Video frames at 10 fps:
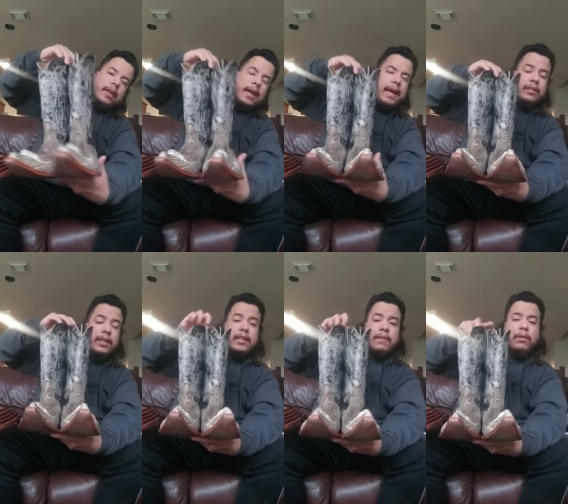hey, to,
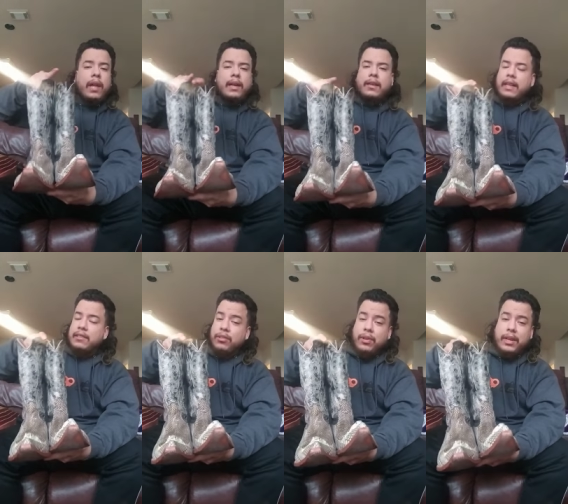if you like it, that's great.